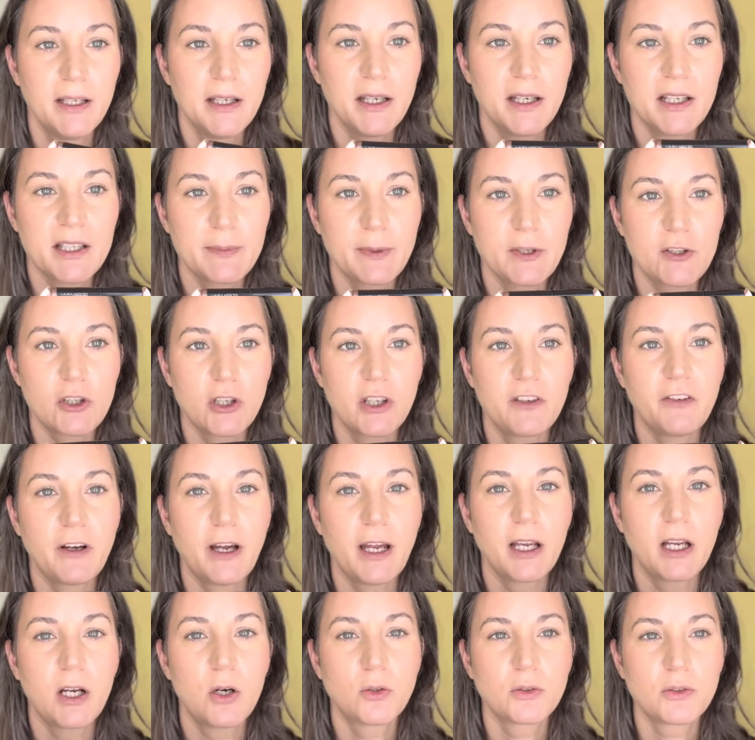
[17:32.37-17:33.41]
especially if I
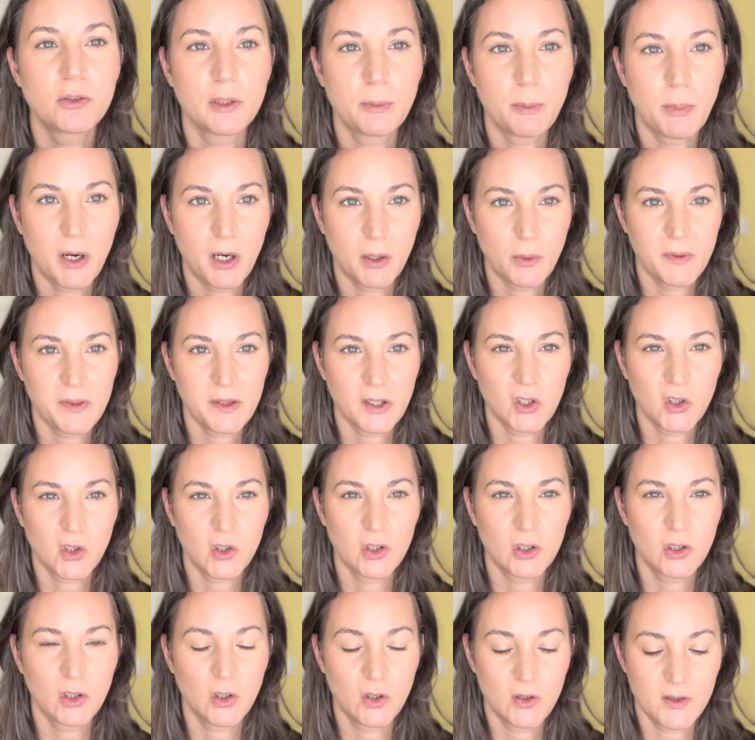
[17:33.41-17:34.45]
go to the park with the
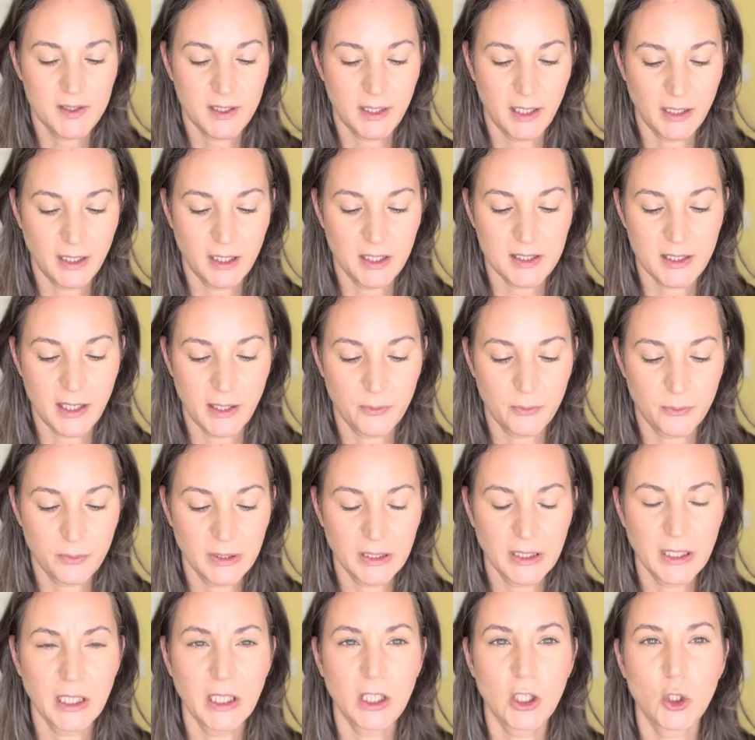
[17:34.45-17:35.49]
girls and it's like
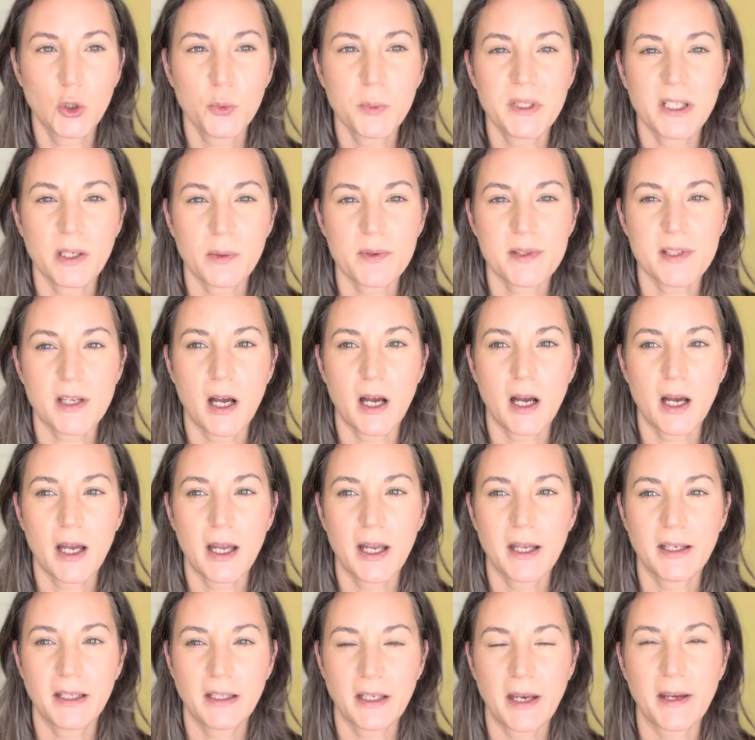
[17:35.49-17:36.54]
really humid
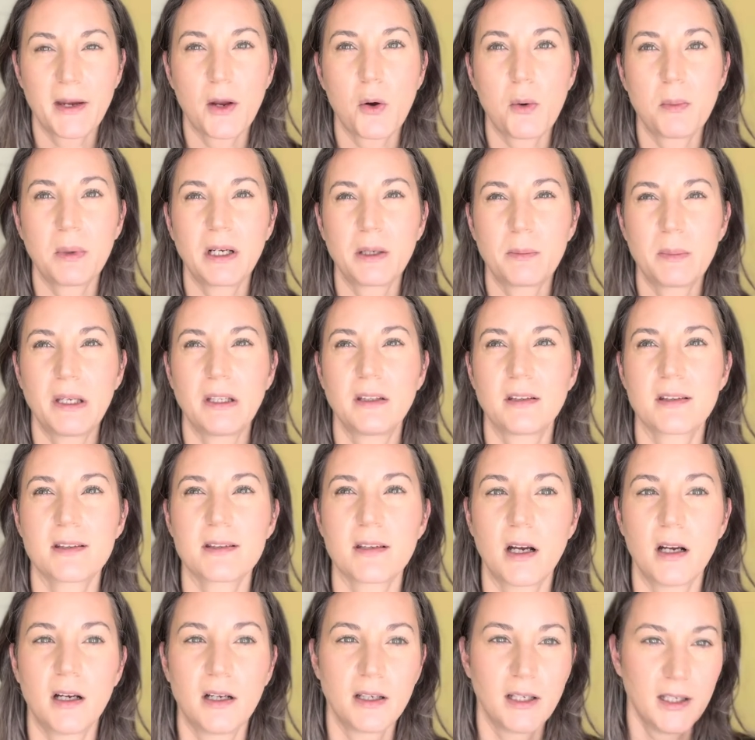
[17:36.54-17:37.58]
outside and I know I'm gonna be in the
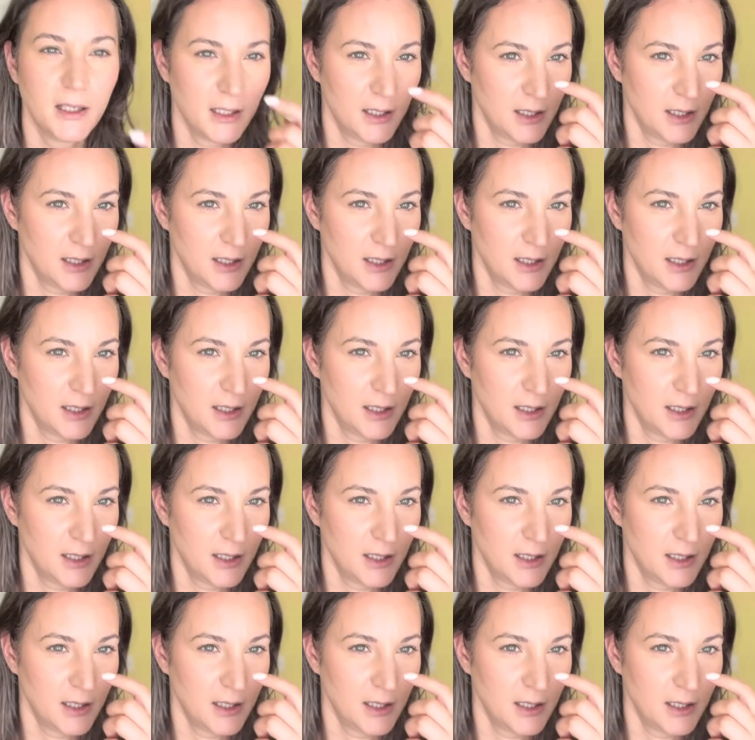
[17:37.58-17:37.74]
sun